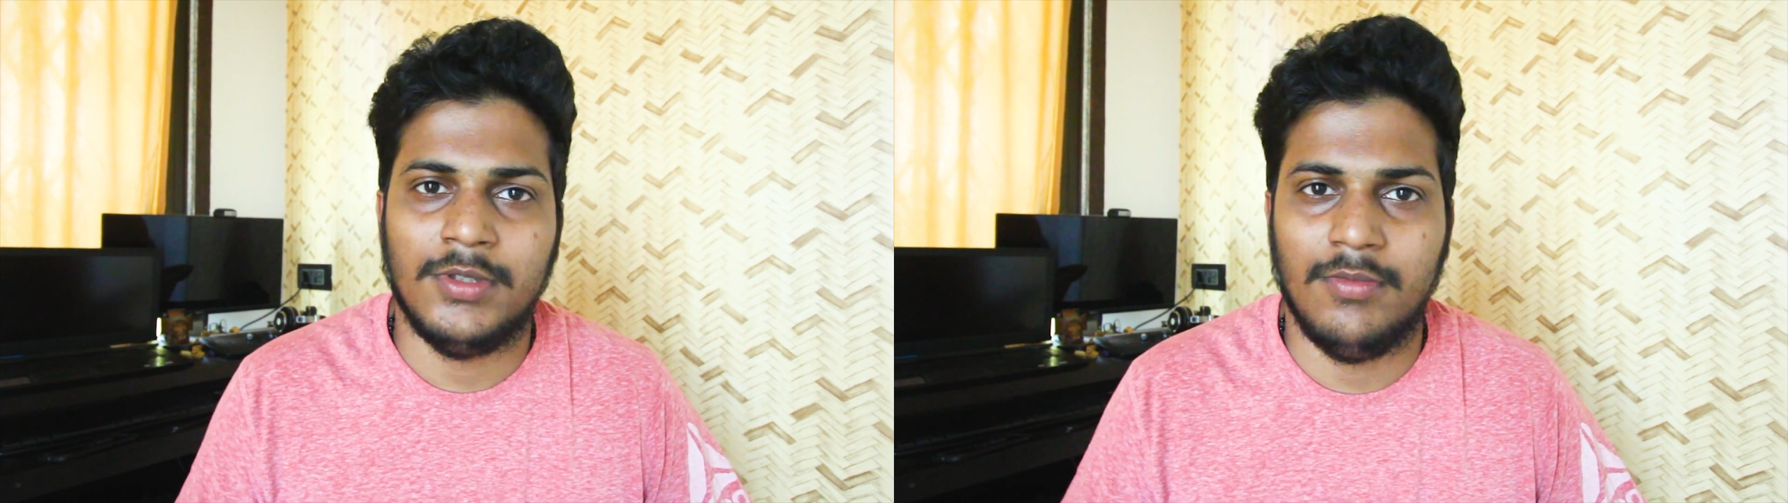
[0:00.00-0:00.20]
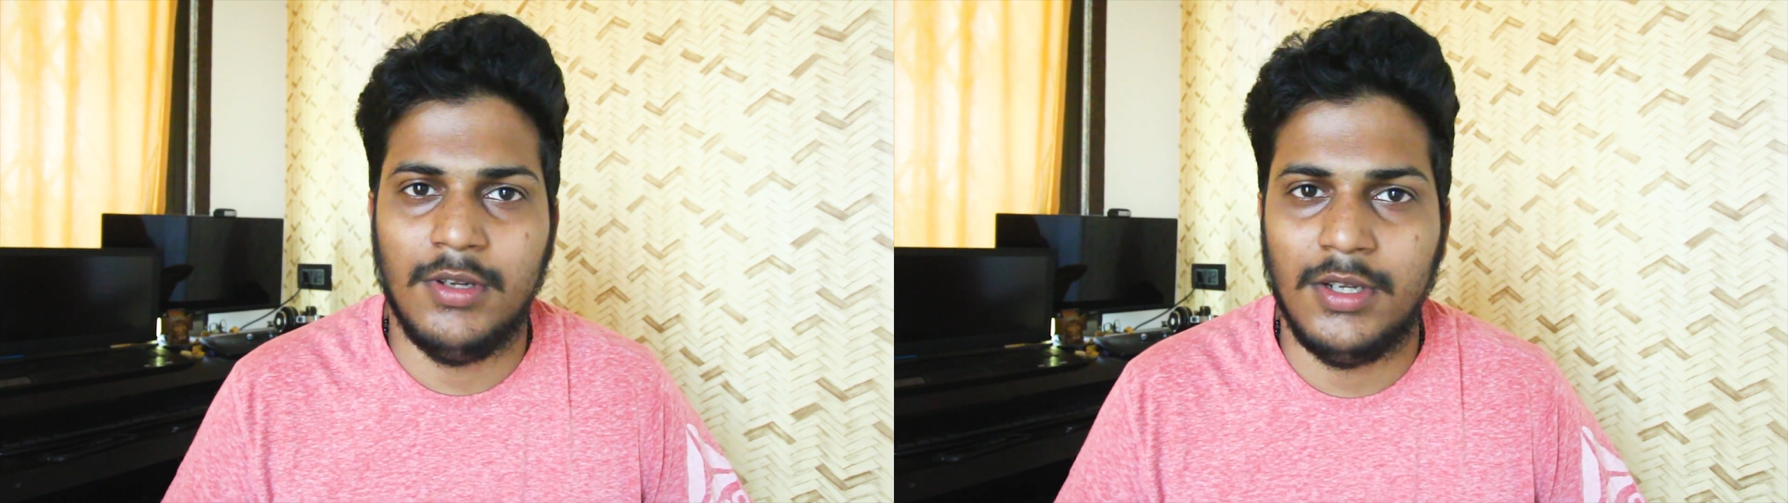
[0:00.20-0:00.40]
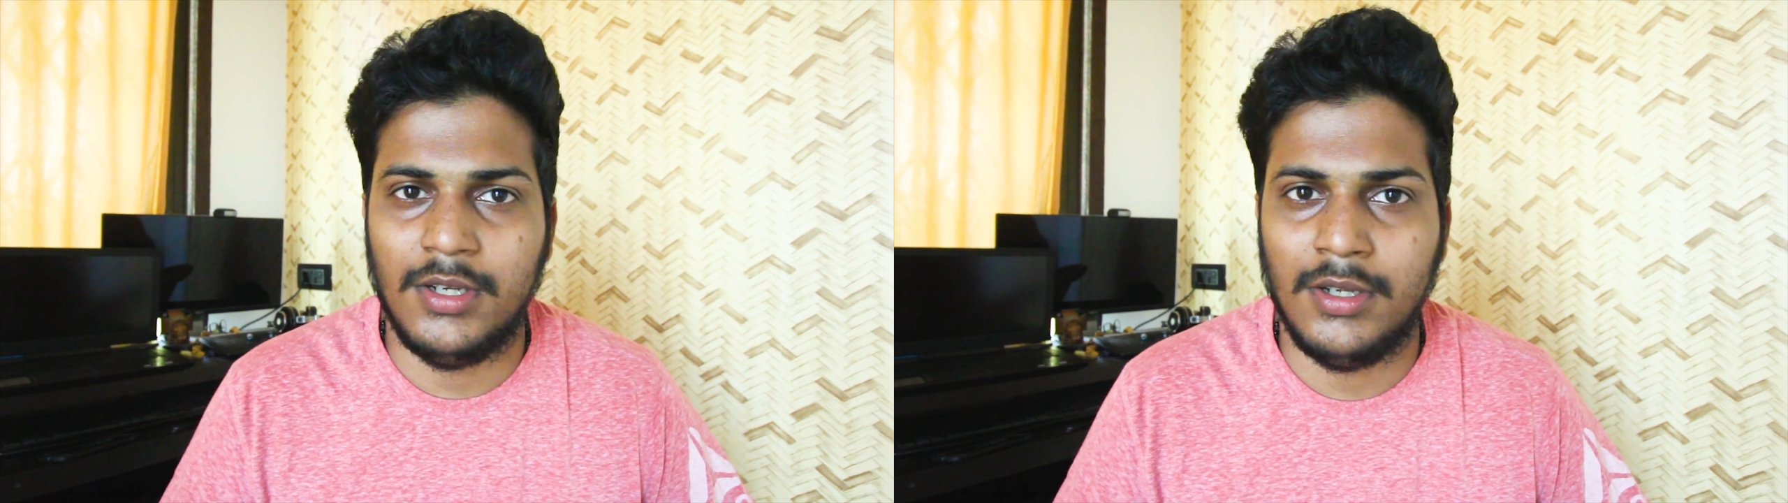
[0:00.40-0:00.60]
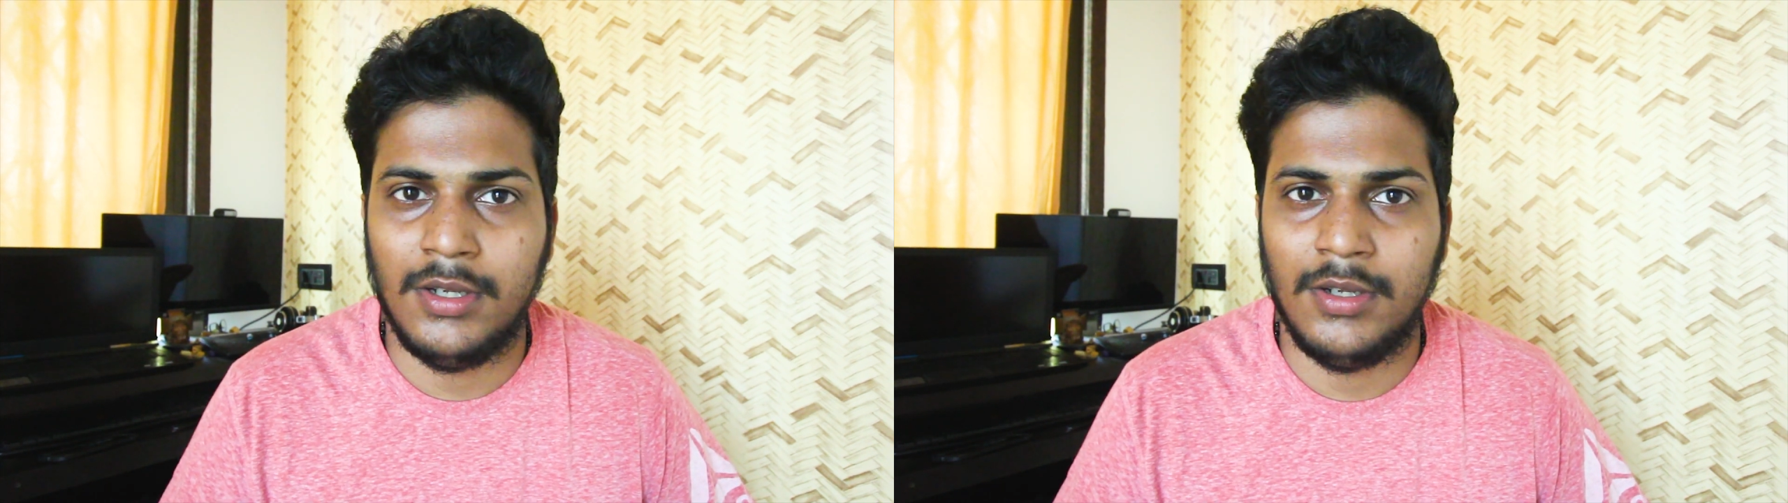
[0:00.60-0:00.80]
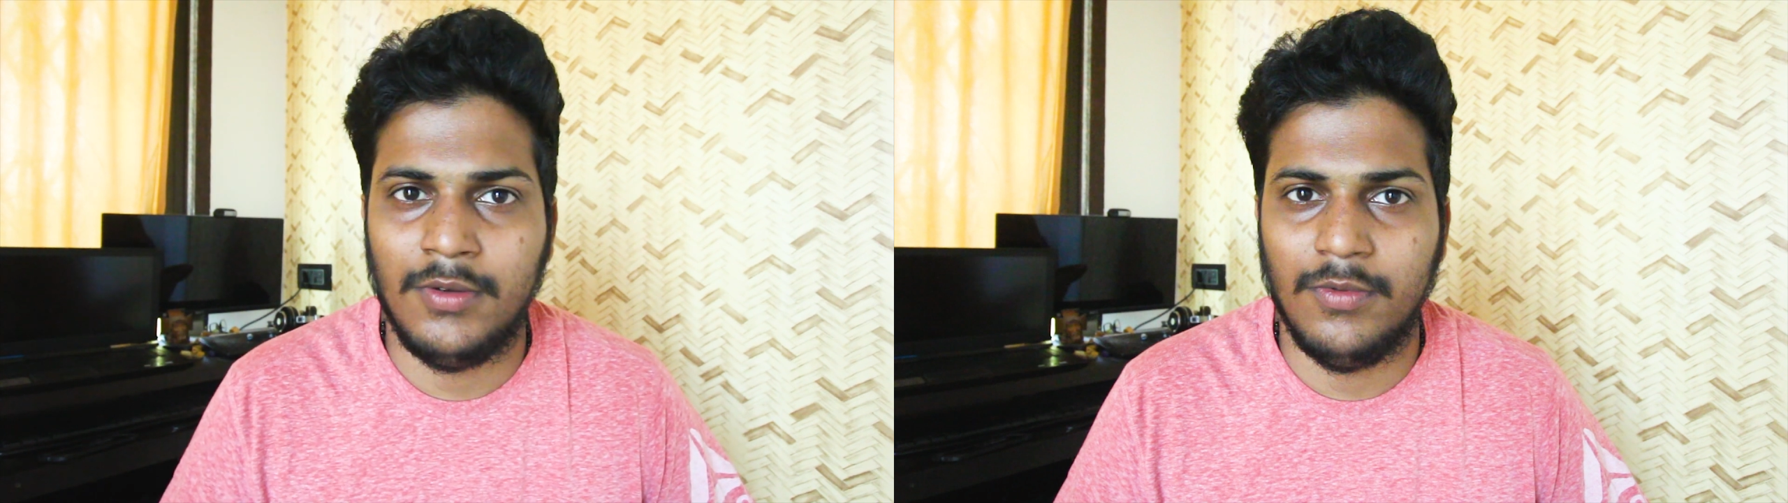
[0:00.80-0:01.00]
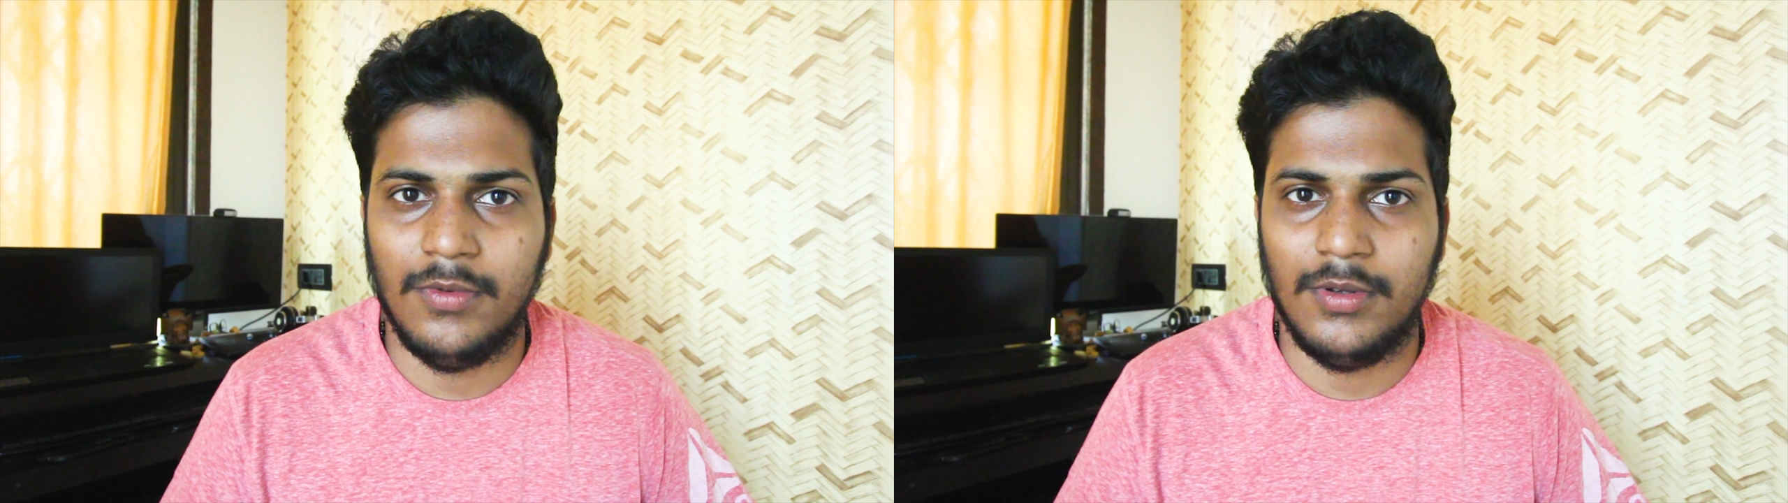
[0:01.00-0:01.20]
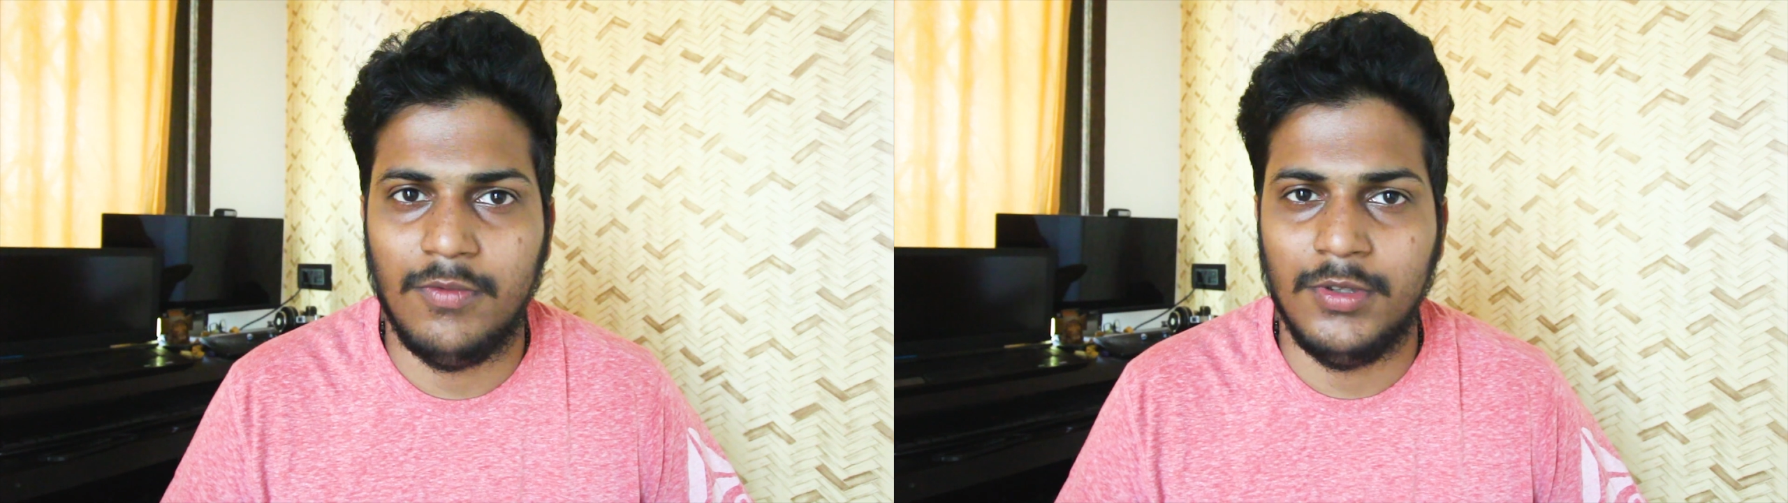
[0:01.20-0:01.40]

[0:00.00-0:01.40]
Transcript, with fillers: similar uh,